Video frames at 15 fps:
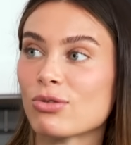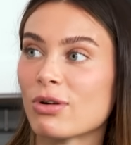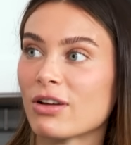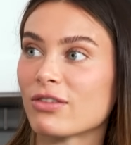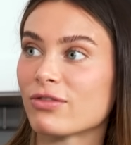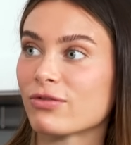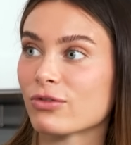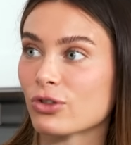who
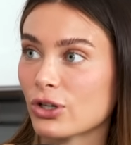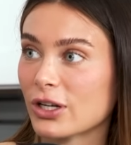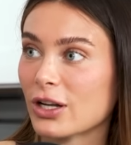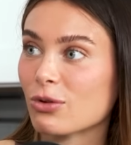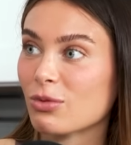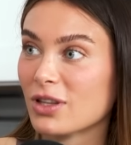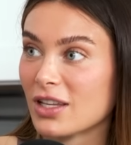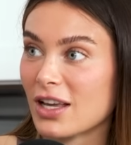have
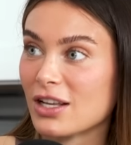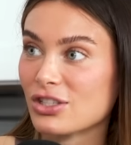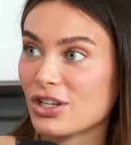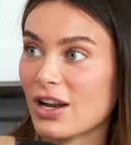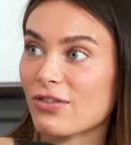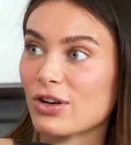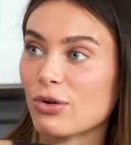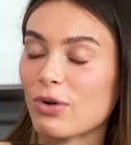flirted with each
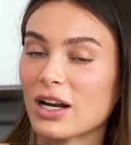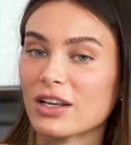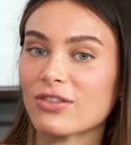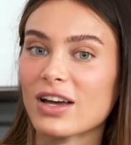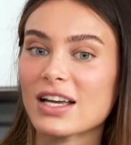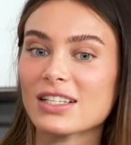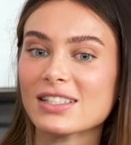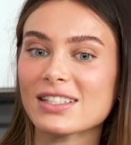and every one
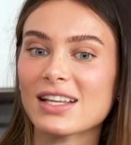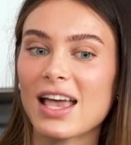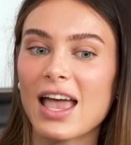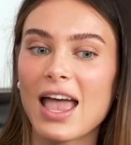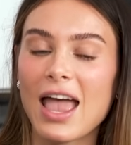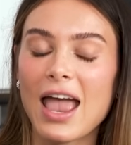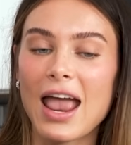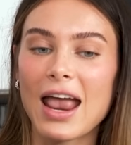of us.
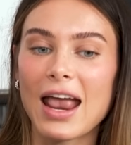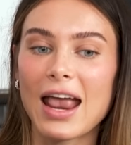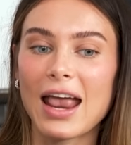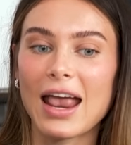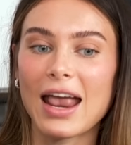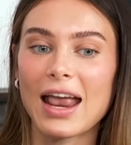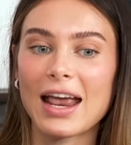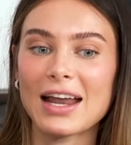
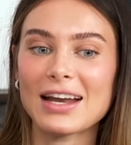Yeah.